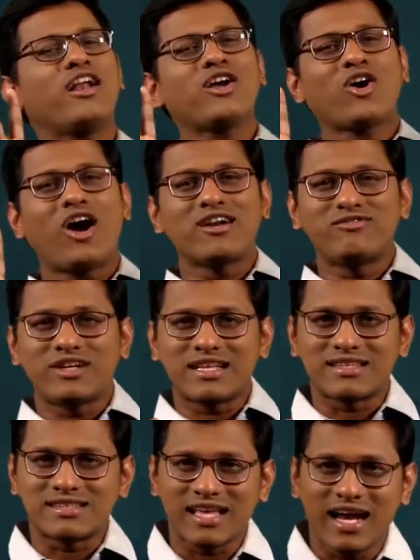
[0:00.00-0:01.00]
on a
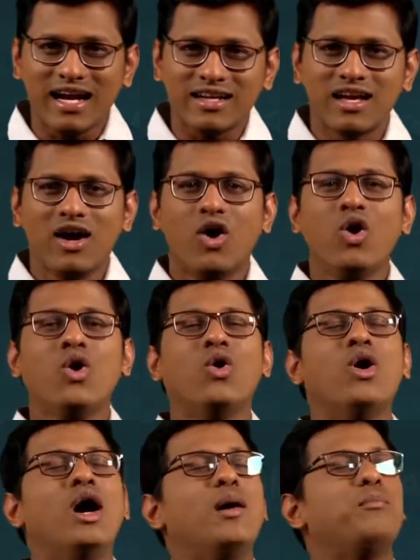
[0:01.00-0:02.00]
confidence that,
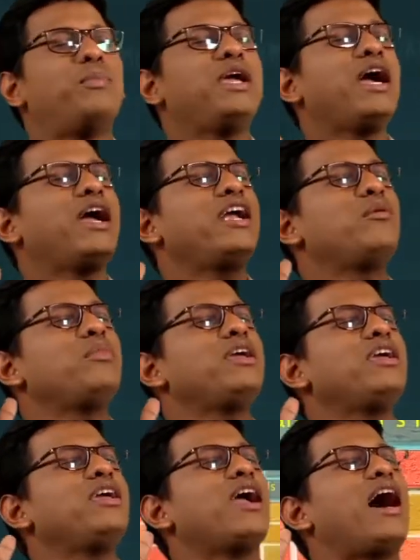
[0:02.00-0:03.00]
oh, behind
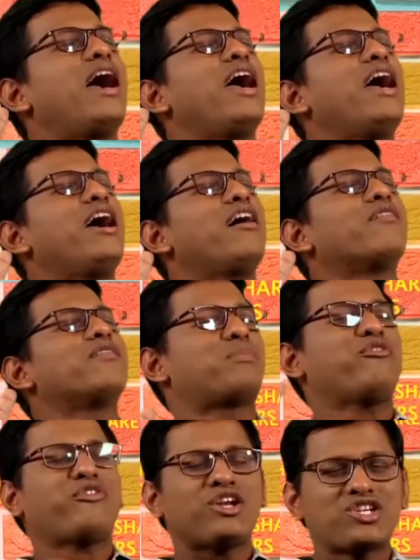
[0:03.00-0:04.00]
me I have
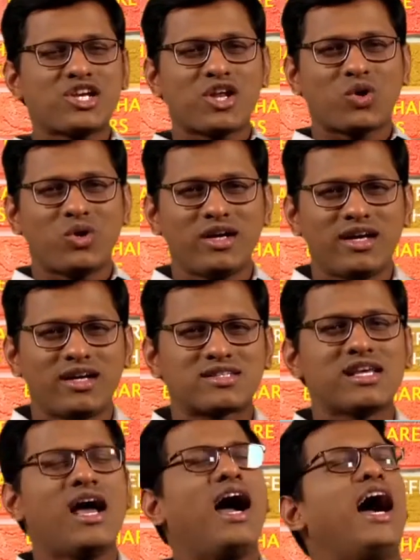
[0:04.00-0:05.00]
preference
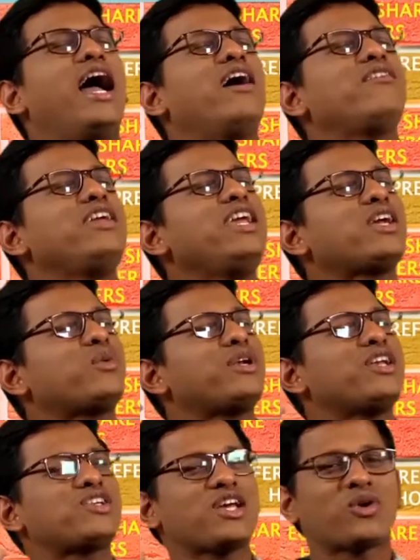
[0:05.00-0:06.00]
shareholders, I have
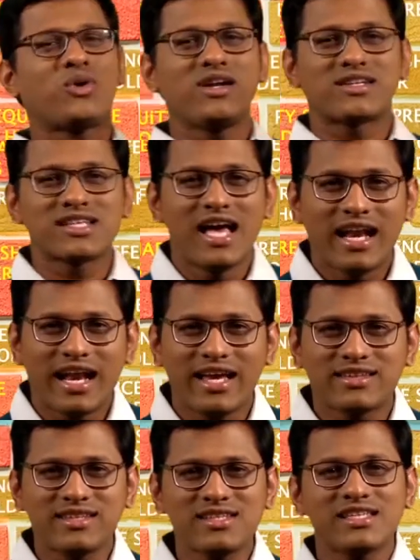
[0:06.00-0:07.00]
equity shareholders,
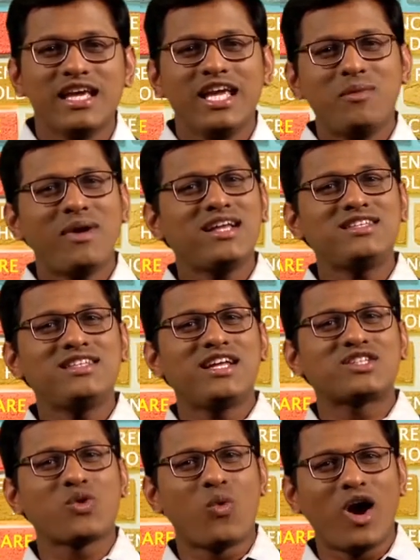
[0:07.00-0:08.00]
like this. Imagine
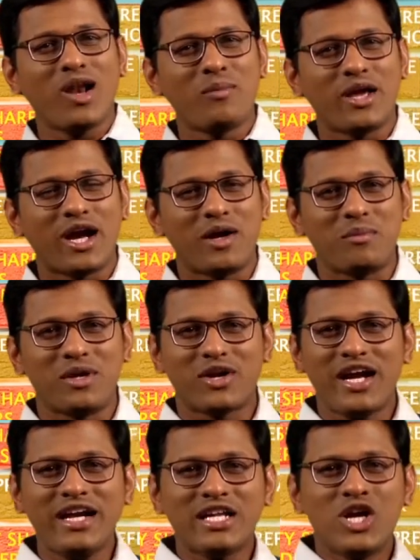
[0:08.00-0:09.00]
there is a wall behind me,
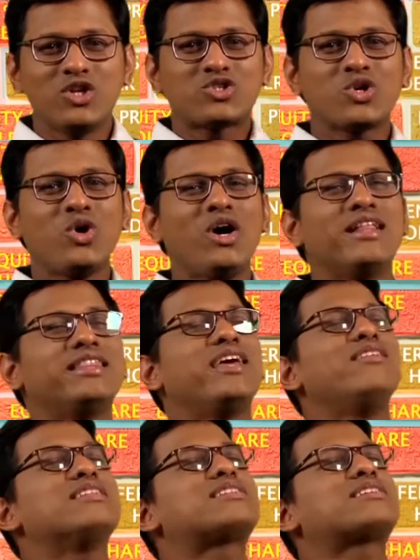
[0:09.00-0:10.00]
right? So they will